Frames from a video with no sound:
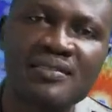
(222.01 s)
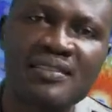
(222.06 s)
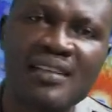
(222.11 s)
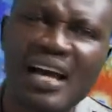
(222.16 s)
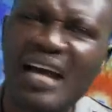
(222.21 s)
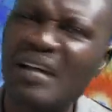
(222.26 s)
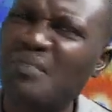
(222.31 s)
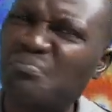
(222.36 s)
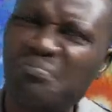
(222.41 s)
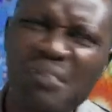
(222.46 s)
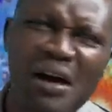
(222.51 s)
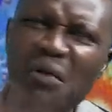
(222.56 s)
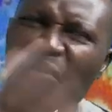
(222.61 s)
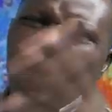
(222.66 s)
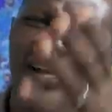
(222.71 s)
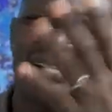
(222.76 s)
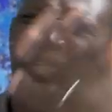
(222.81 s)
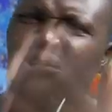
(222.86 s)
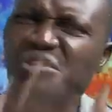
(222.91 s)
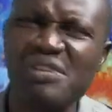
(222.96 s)
And power
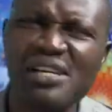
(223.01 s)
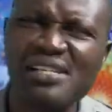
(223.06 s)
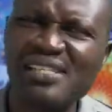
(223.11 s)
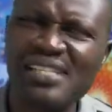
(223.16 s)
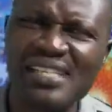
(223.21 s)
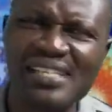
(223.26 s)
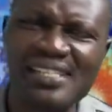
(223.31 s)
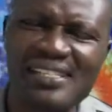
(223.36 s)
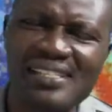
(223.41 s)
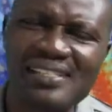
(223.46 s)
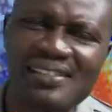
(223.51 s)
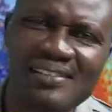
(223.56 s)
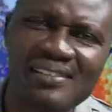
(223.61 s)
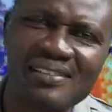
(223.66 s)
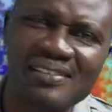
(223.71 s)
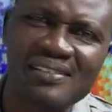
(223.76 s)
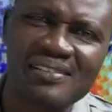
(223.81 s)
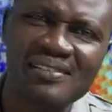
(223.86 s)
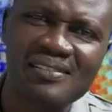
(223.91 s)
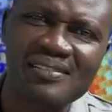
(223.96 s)
is transcendent.
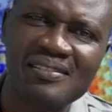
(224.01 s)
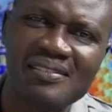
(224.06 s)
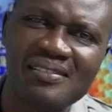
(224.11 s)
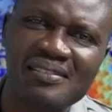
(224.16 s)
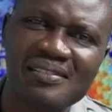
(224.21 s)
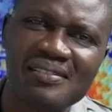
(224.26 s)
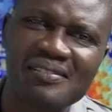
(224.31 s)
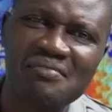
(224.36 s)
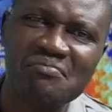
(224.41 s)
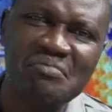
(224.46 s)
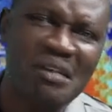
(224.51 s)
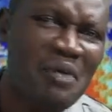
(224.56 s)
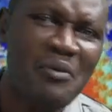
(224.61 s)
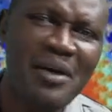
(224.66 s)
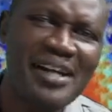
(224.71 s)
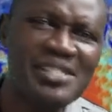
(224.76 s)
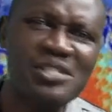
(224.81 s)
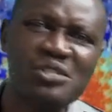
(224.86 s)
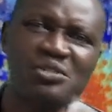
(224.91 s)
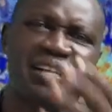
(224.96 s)
Power
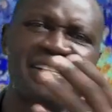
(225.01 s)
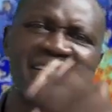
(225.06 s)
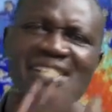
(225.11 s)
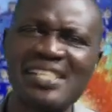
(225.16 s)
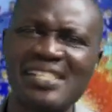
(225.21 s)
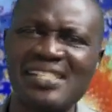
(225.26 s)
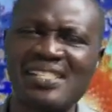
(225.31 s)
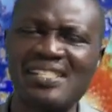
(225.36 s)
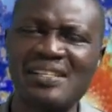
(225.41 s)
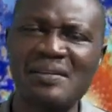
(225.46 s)
is transcendent.